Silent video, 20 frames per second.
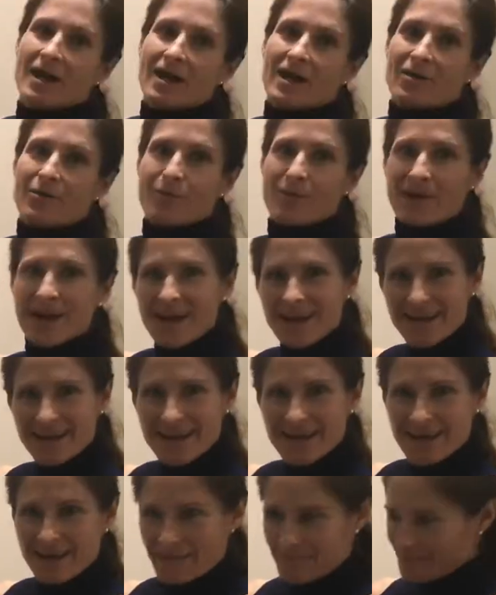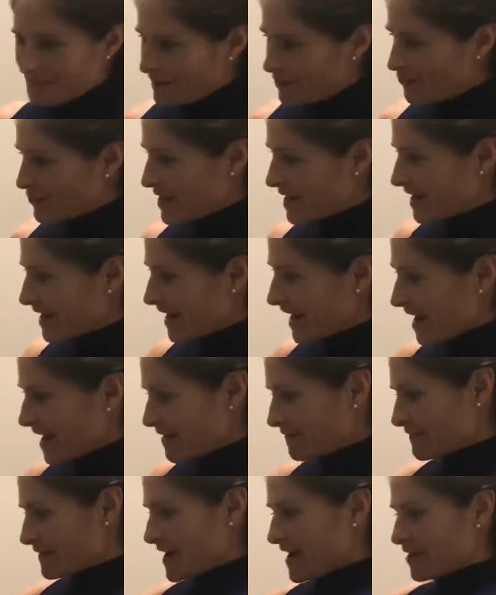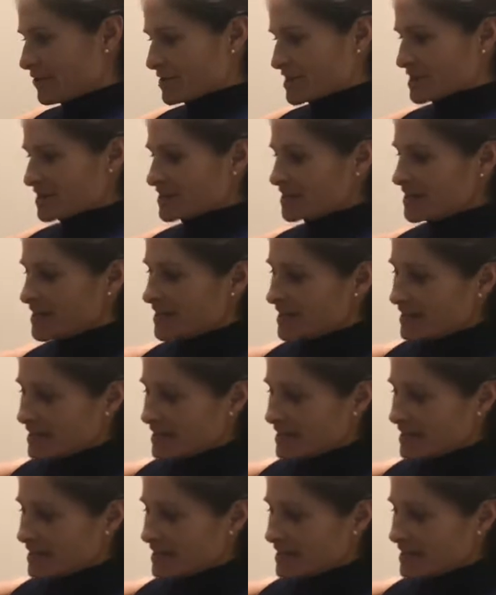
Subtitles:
Ready! We have our tea.